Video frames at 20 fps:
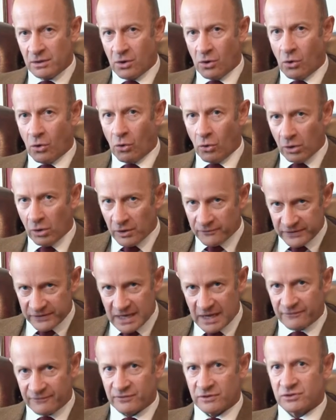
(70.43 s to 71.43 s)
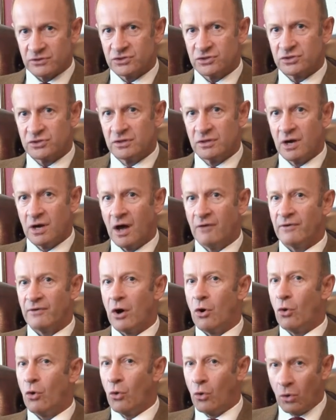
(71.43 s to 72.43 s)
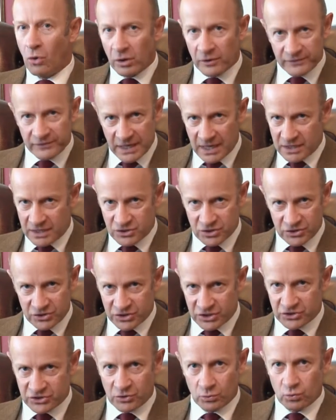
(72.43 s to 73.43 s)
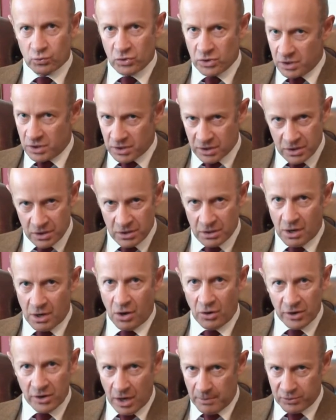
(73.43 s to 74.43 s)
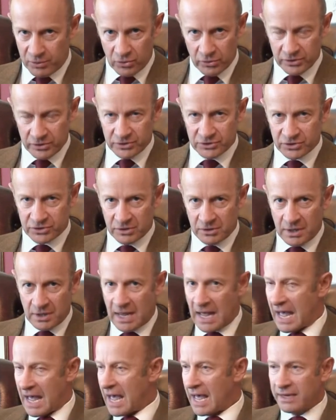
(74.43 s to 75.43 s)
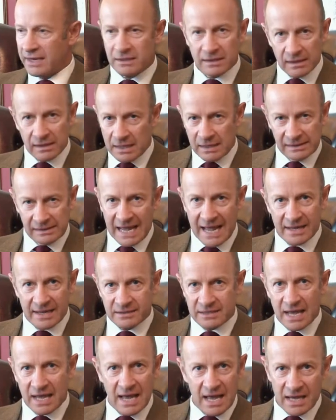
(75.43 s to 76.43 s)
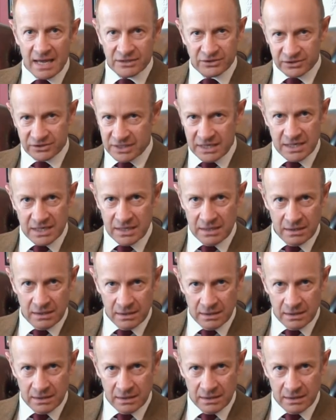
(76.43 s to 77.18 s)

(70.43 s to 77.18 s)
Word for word: all of the efforts of all of the agencies that work on our borders and land, air, sea,